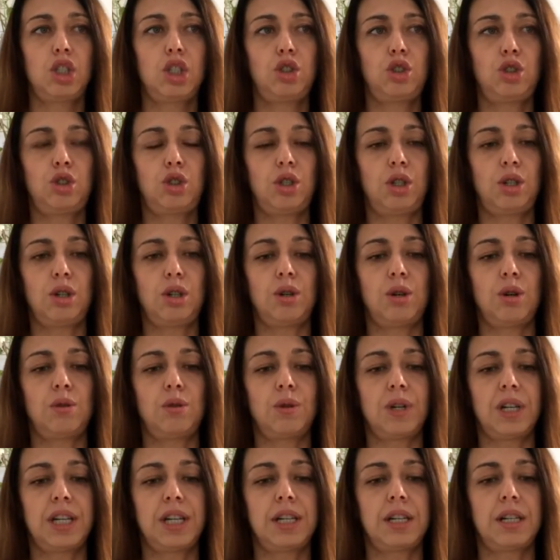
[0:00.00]

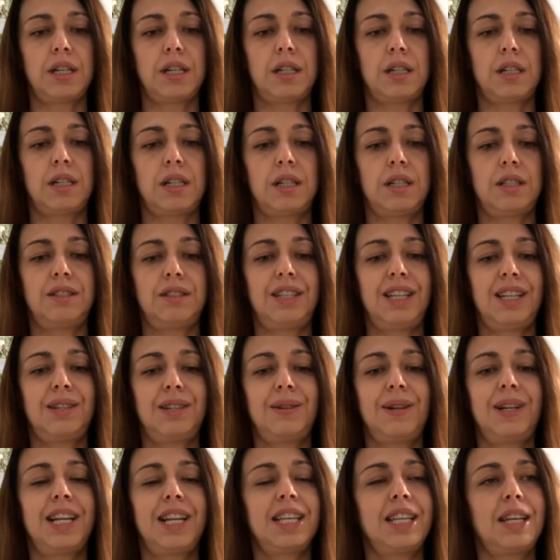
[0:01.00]
So uh,
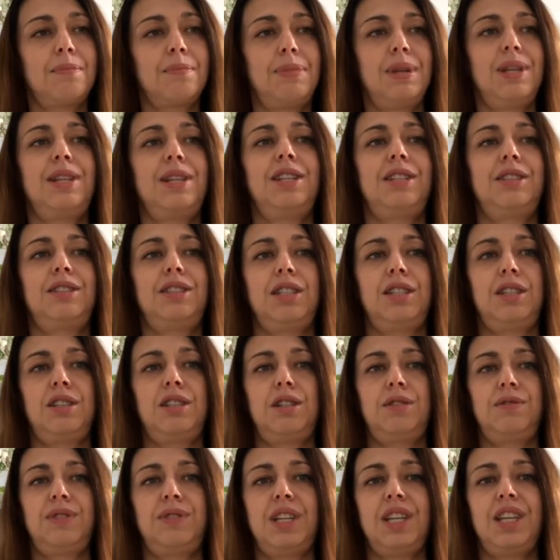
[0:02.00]
the reliability
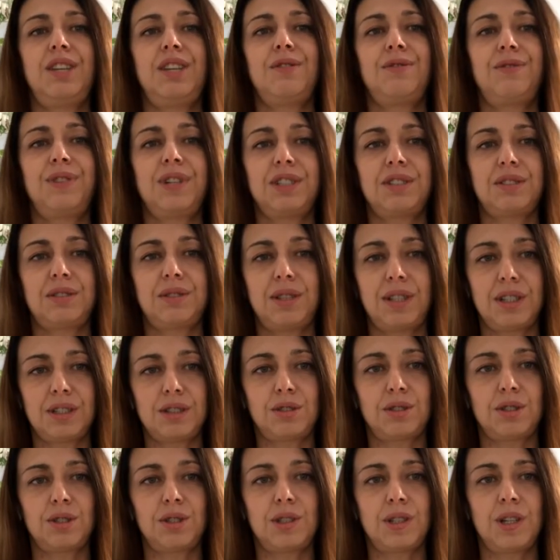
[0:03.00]
of the
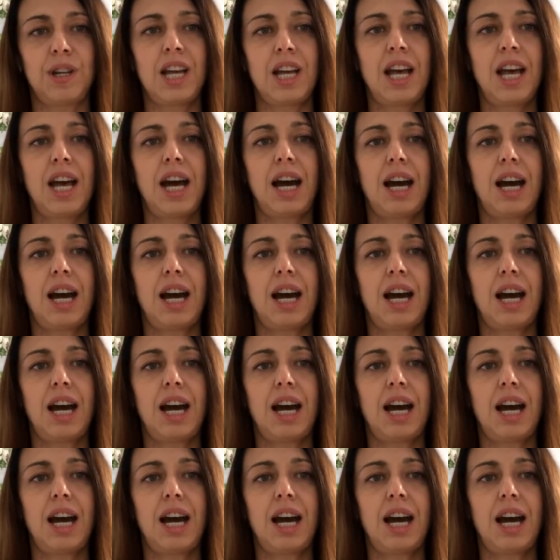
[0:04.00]
infrastructure